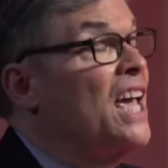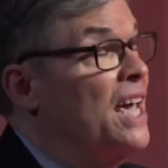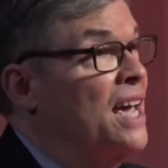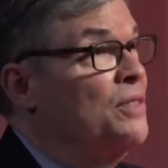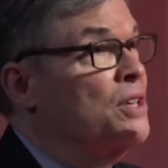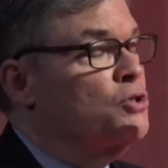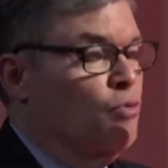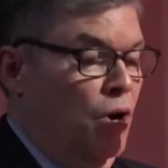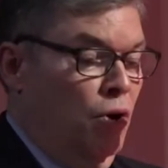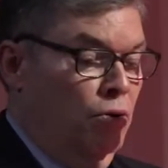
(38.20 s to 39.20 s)
In this
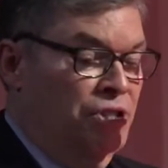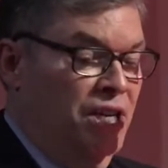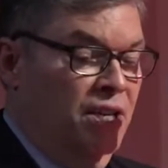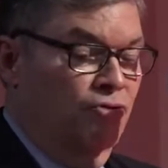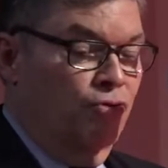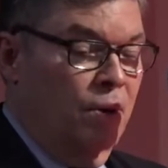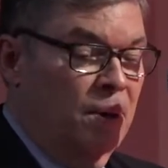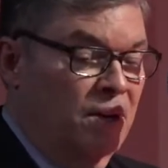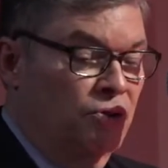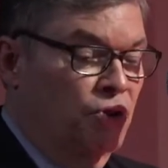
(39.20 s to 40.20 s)
role, she
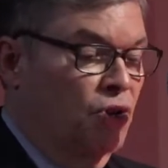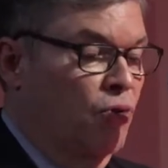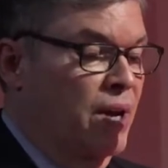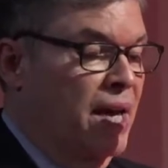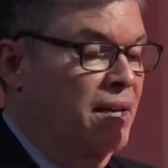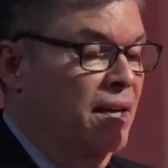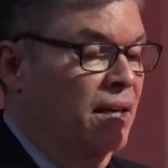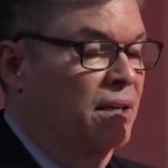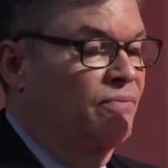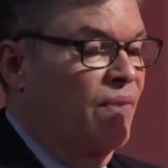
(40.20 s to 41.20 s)
contributed to creating
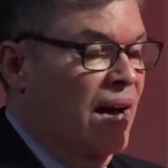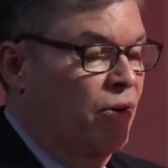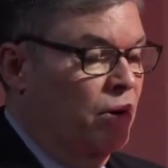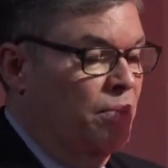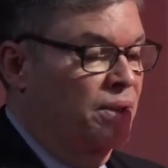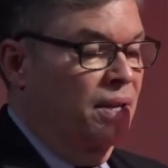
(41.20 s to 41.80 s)
an environment